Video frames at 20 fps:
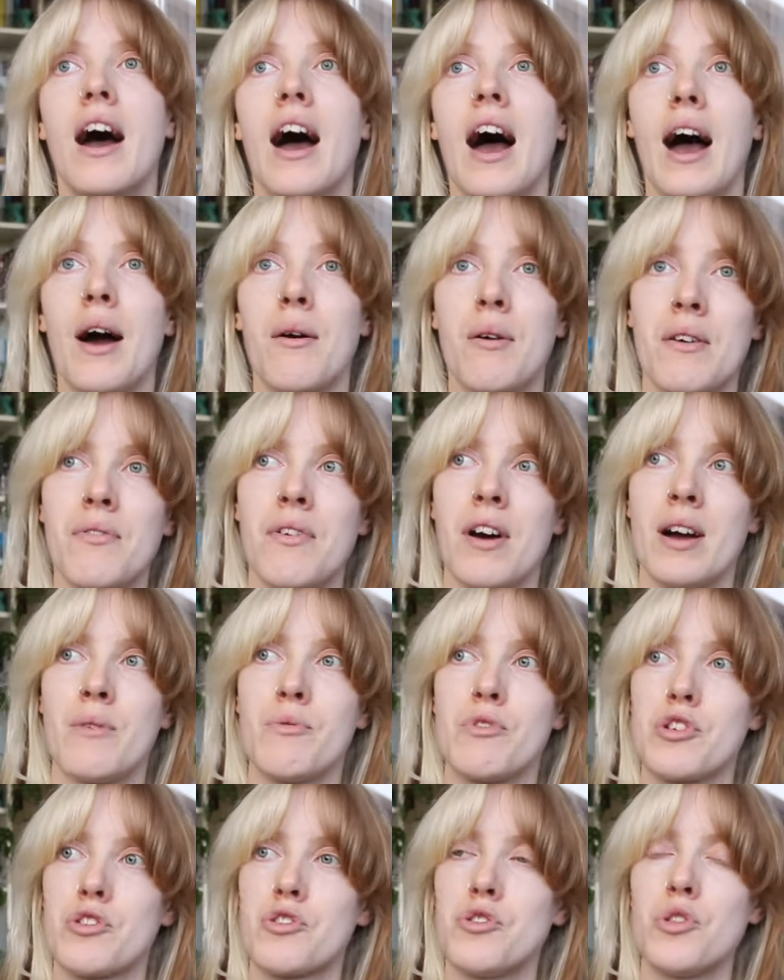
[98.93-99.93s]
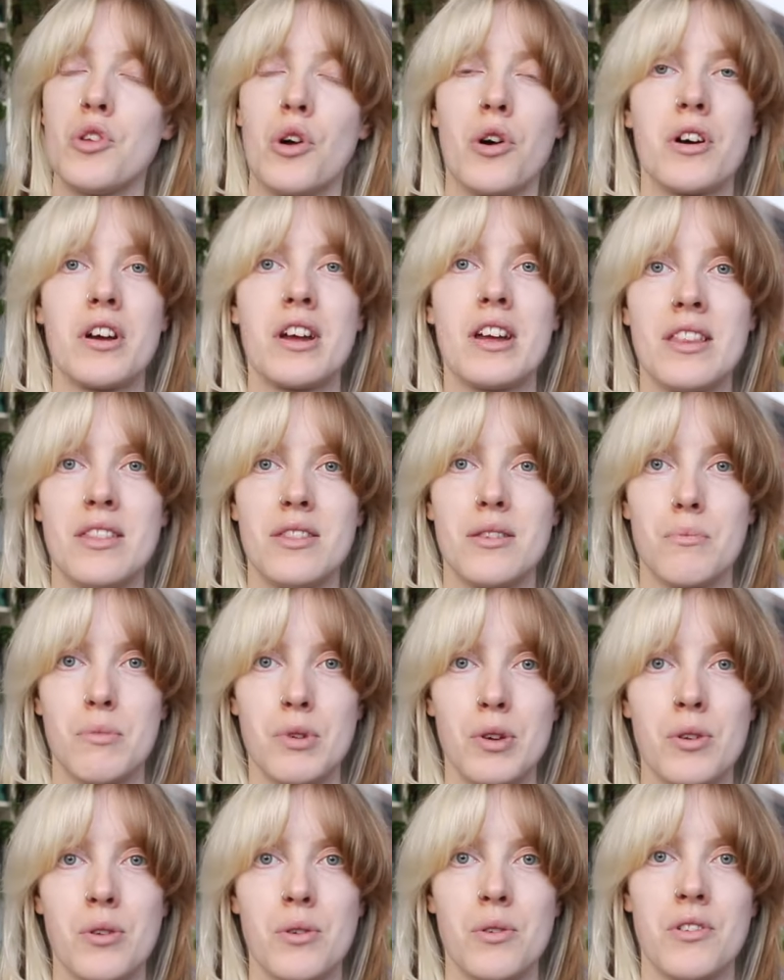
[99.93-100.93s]
However, I'm just not in the
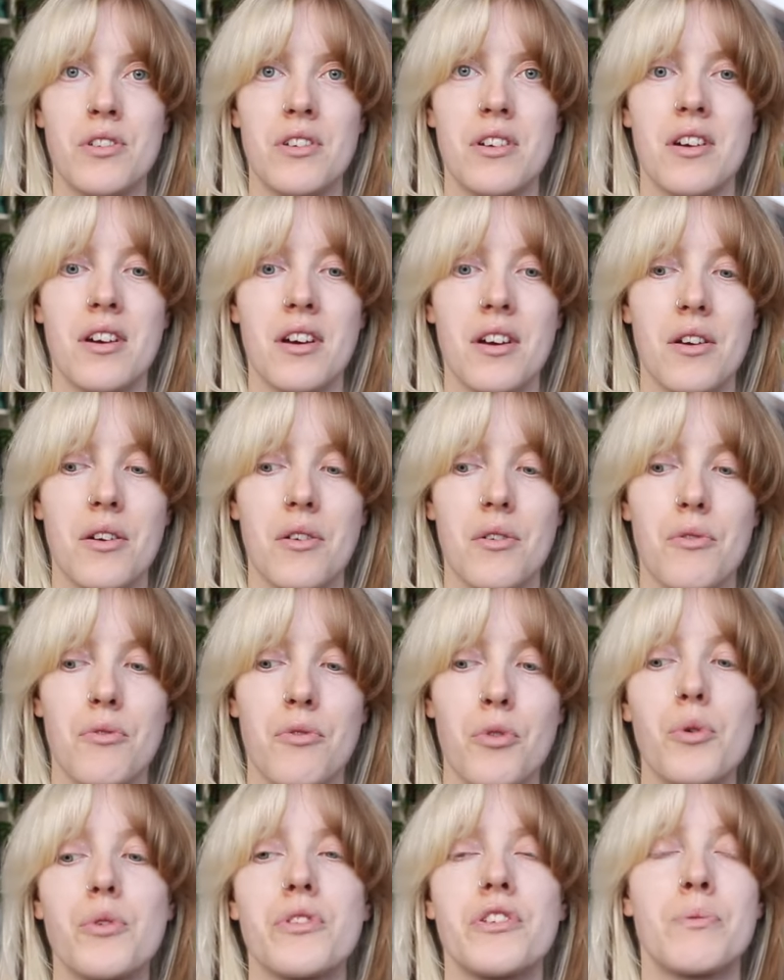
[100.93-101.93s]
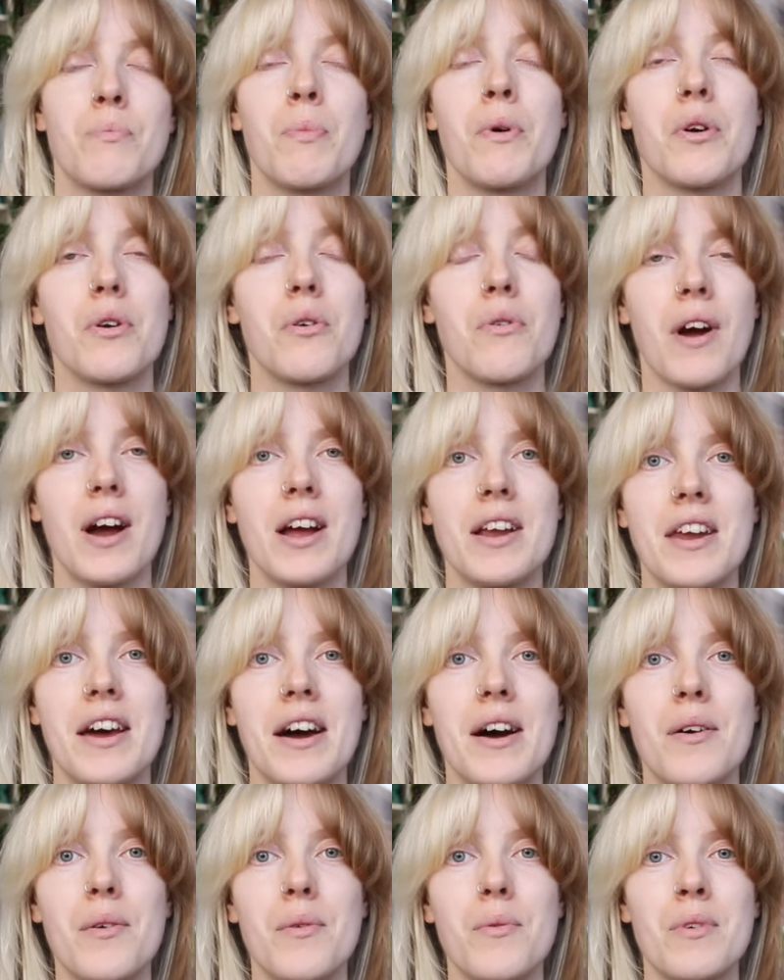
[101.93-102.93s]
mood for this book right
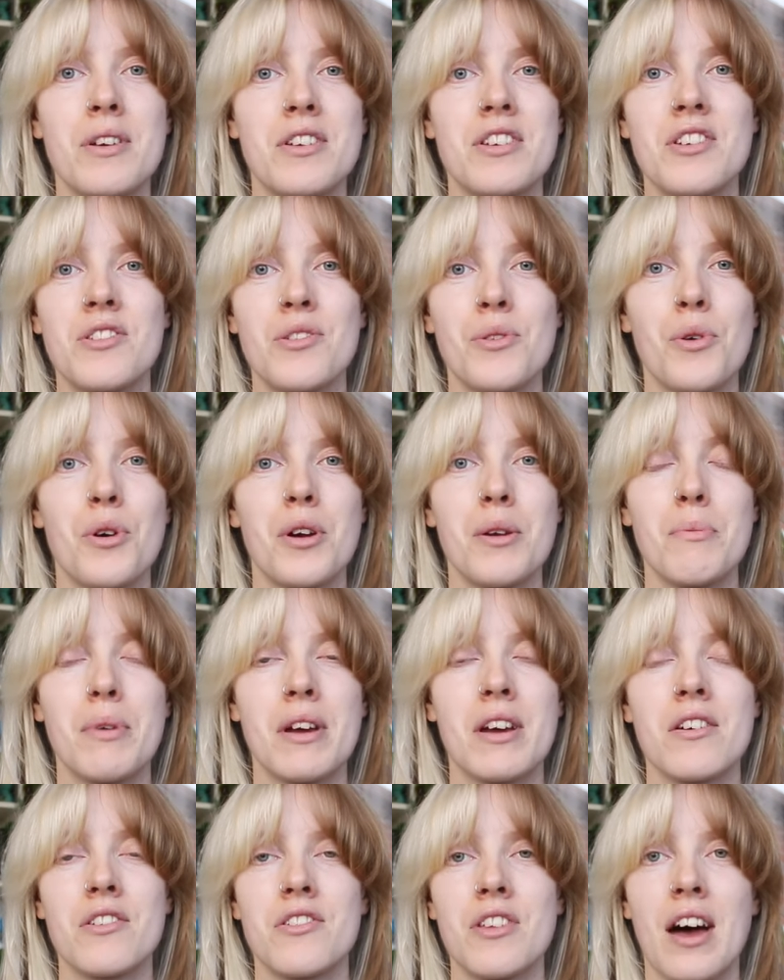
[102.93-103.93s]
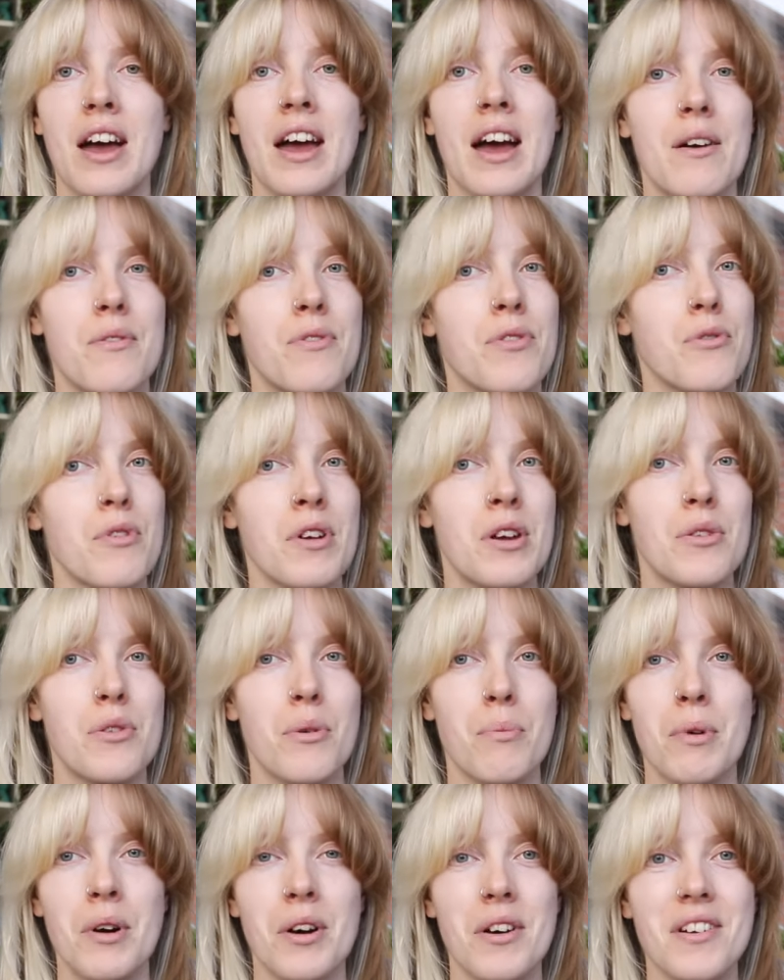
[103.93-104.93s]
now, which is annoying because I have three
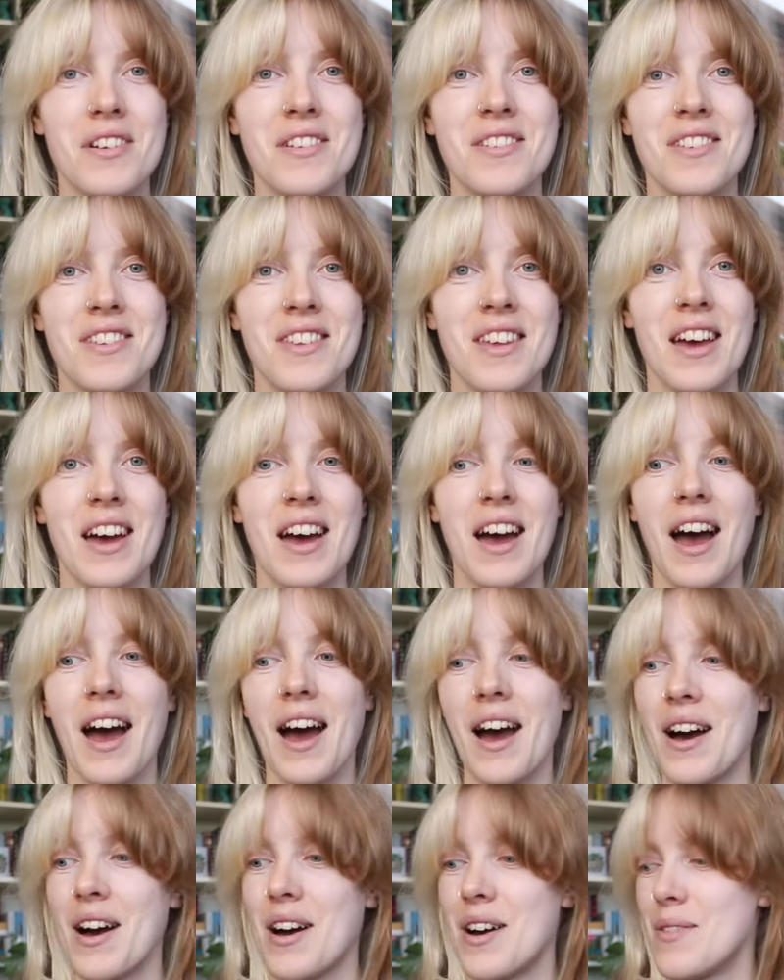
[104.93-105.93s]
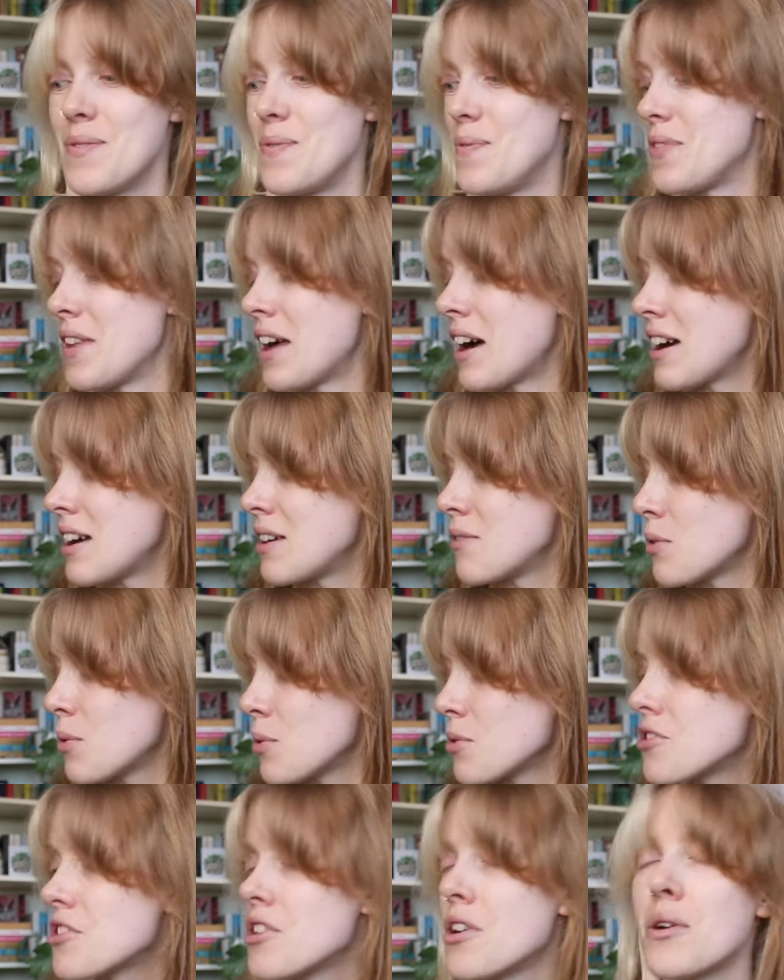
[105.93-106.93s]
other books um, that I have
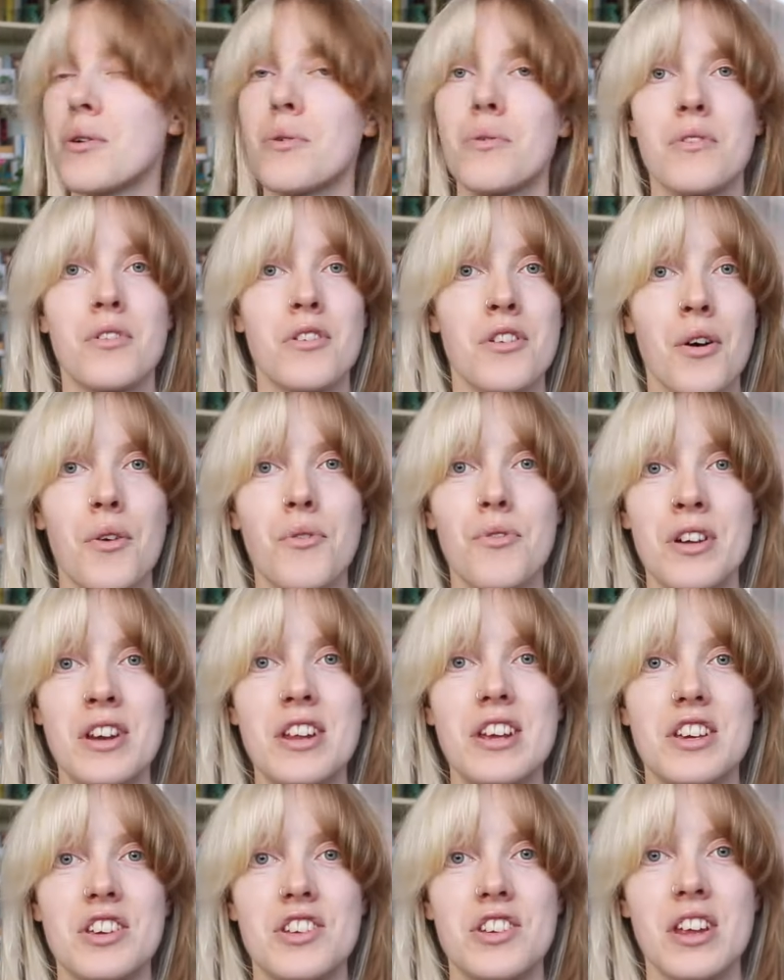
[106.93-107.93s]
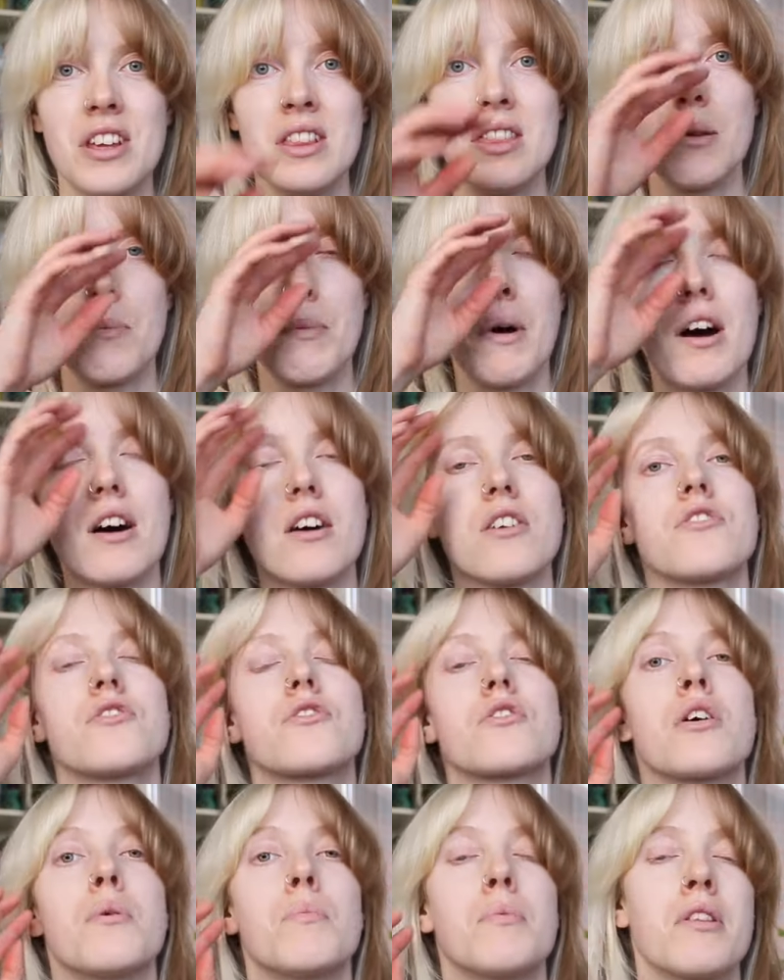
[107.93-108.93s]
also not finished in the
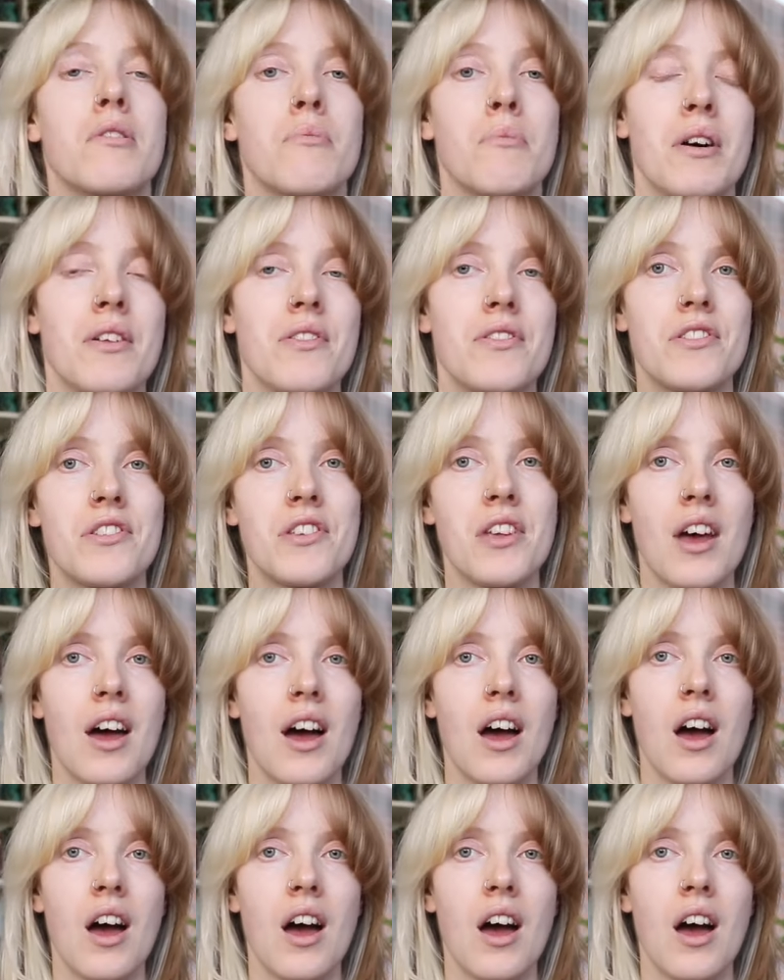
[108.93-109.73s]
past couple of months.